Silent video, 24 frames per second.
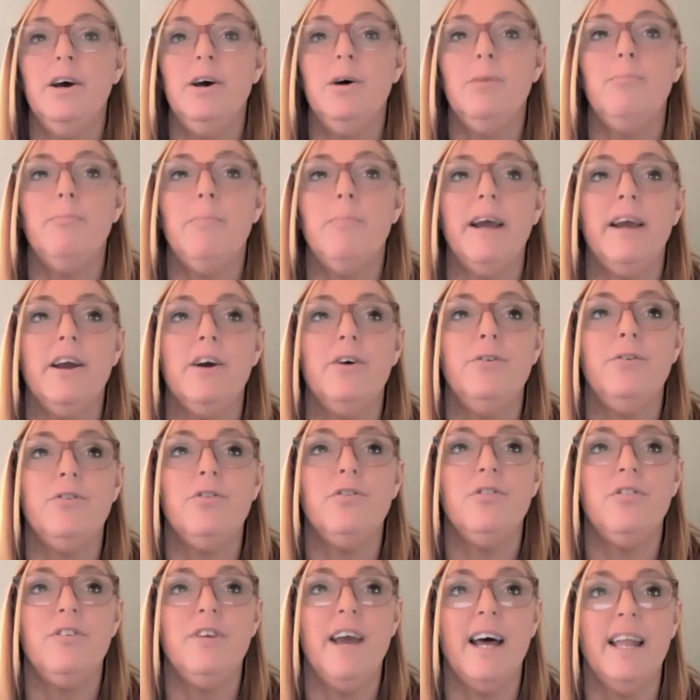My coach
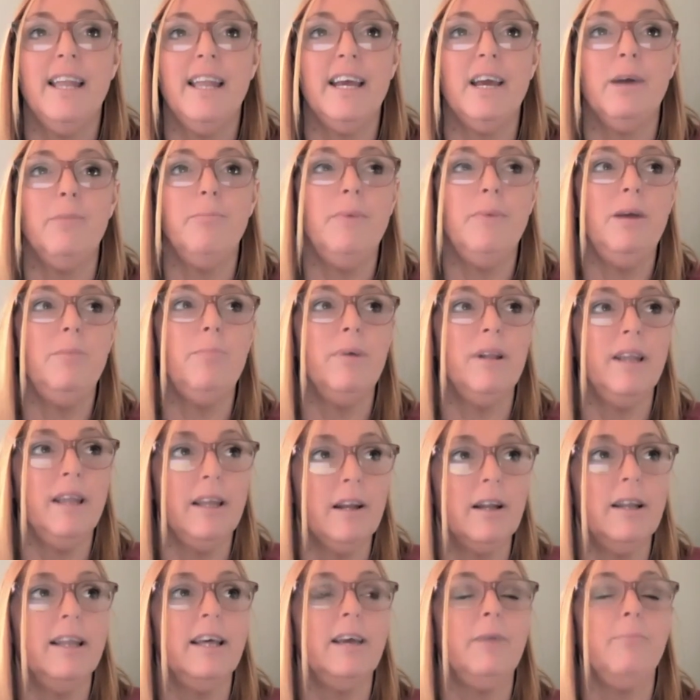is yelling at me,
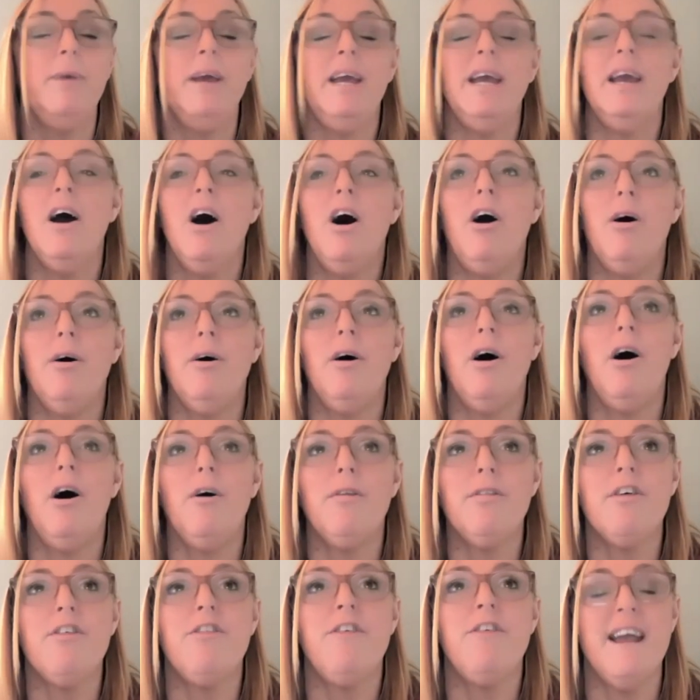belittling me,
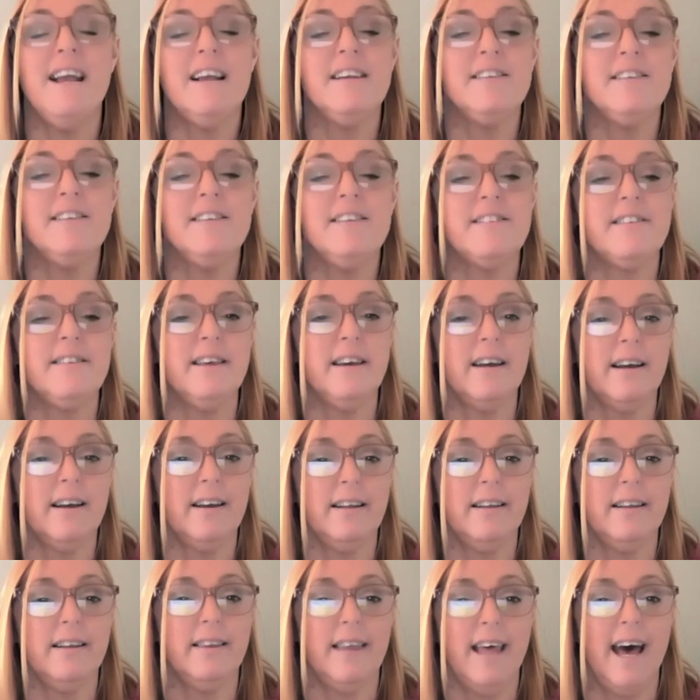all the things
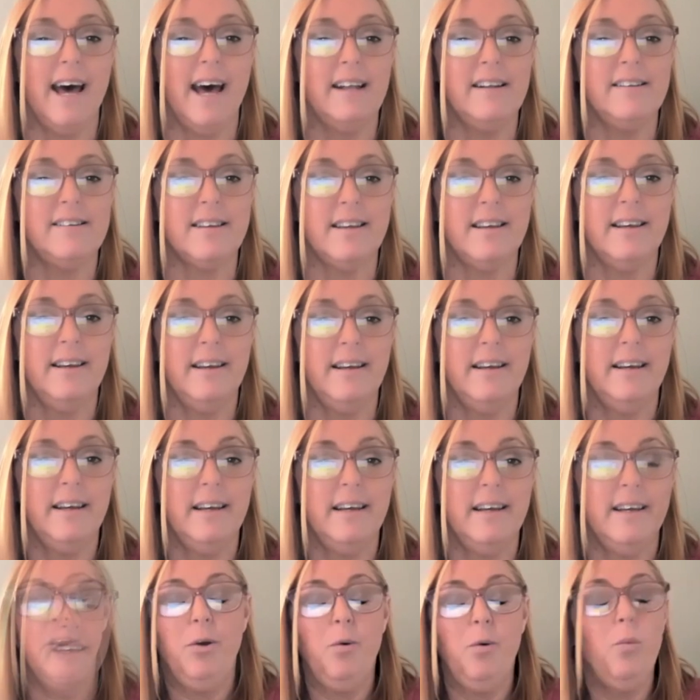that
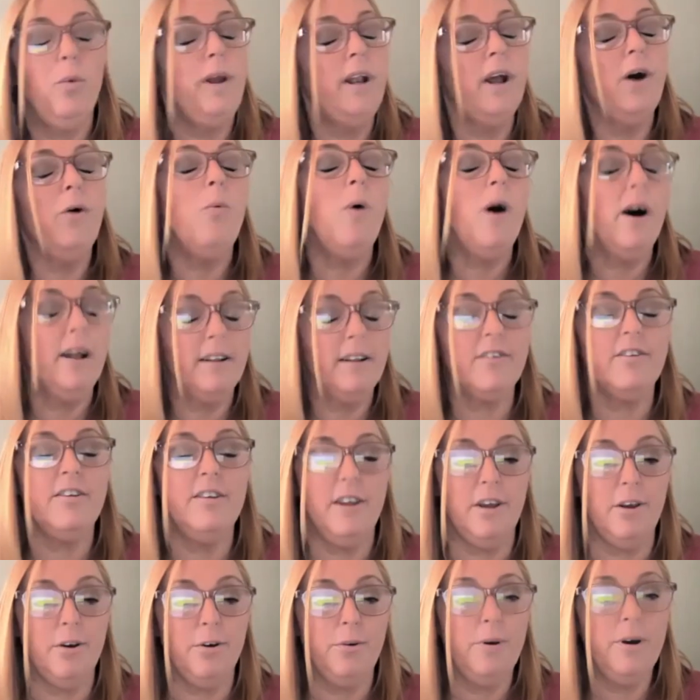we don't want to
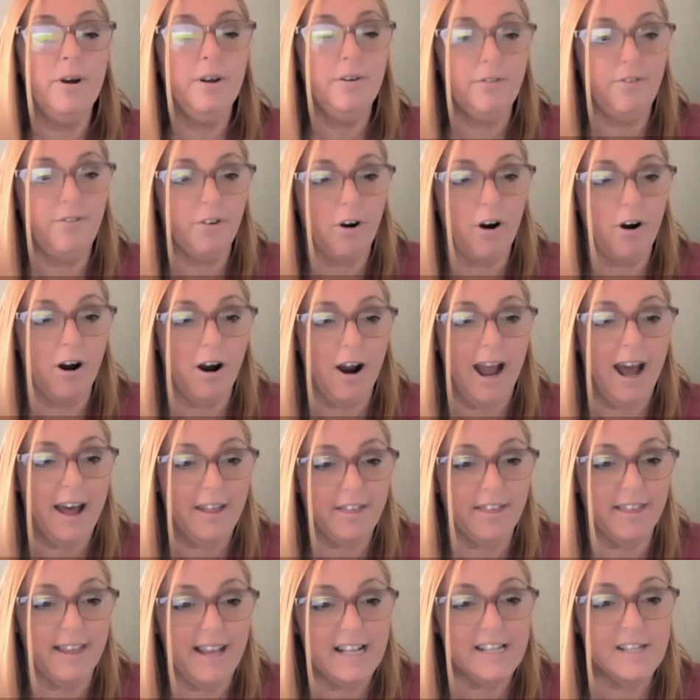do for our
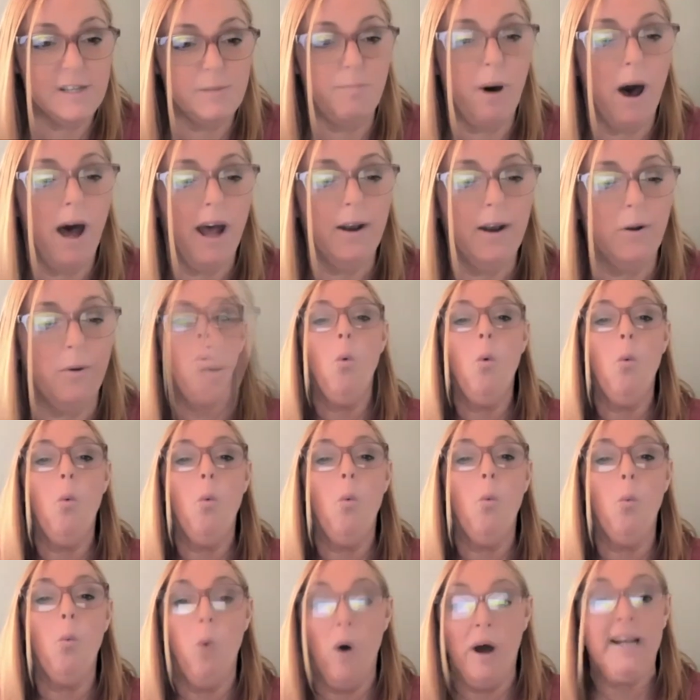athletes. But
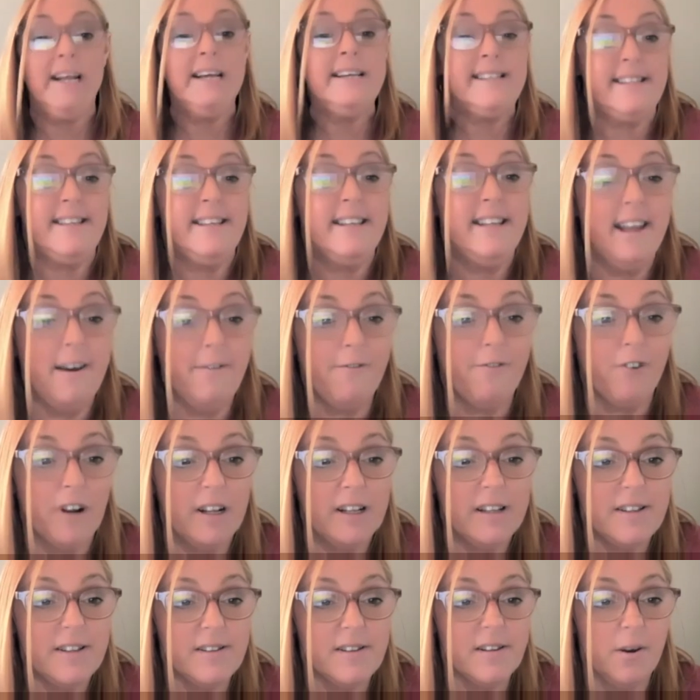what is the
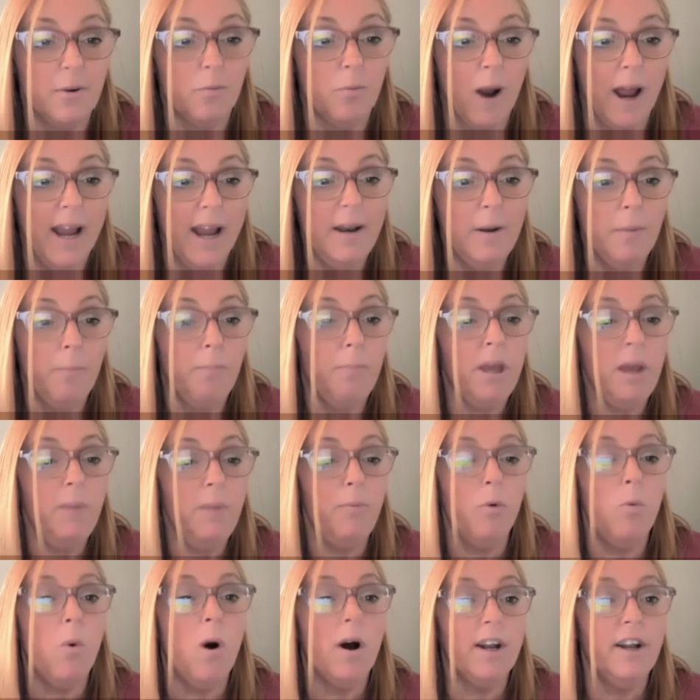difference, right?
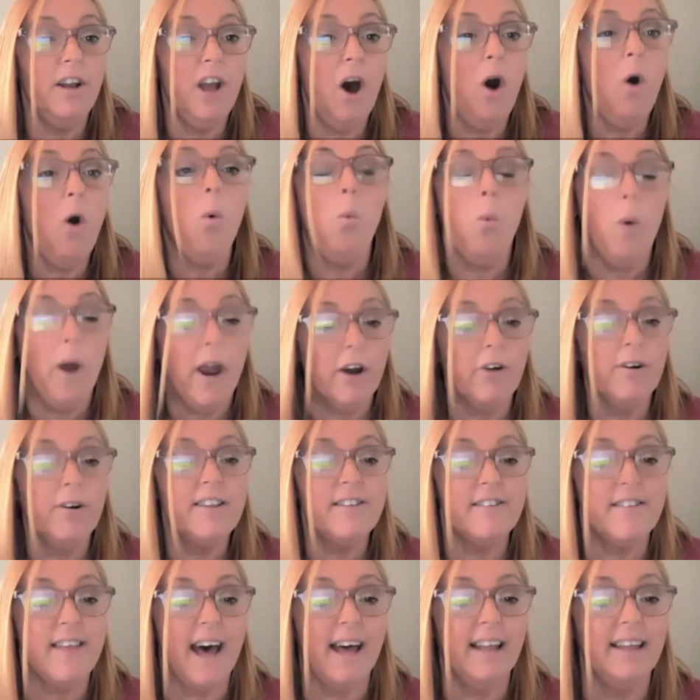People want to know, where
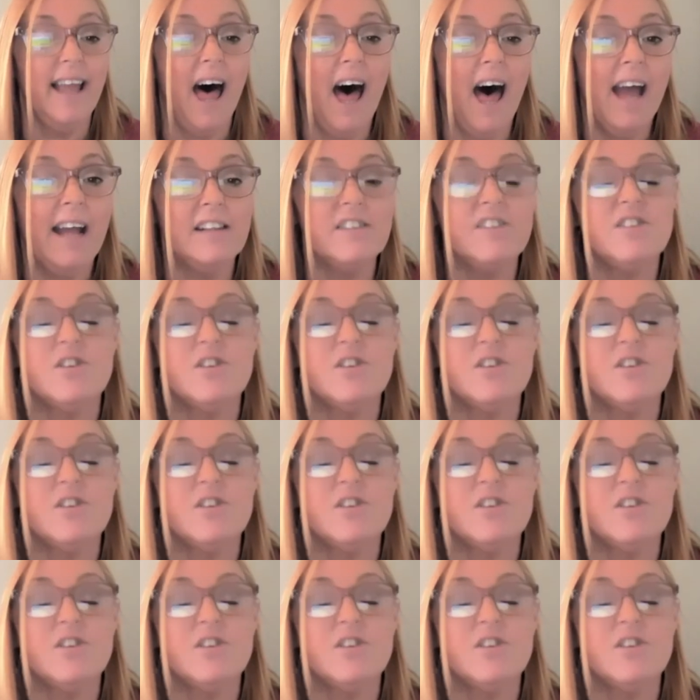is that line?